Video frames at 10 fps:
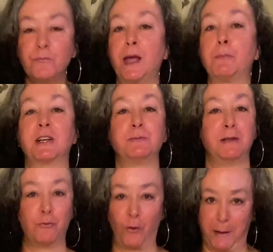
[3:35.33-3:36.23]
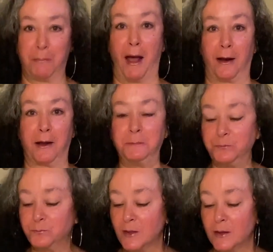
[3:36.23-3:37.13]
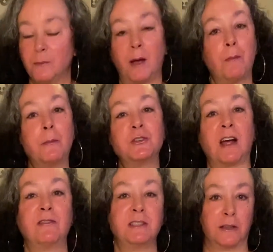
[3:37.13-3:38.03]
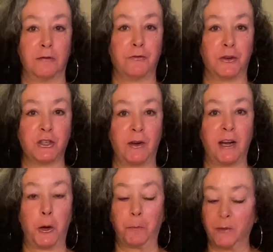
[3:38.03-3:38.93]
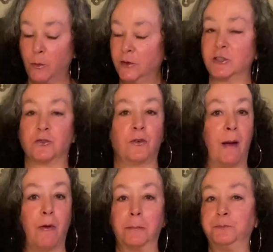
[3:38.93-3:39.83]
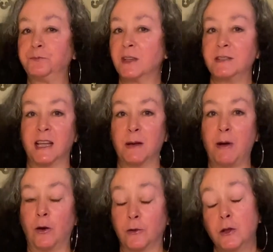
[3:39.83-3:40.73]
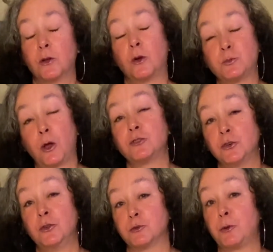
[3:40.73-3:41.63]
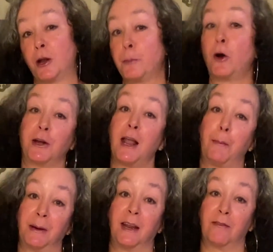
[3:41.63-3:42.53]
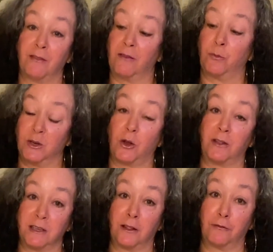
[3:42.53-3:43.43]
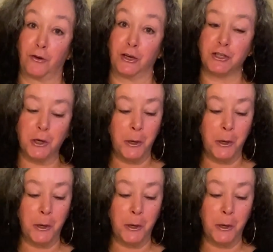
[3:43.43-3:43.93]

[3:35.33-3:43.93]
That brings me right back. My mom used to have these in the refrigerator and we just grab them, take them out. Of course, we also knew there was probably a party happening if, if we saw these in the fridge.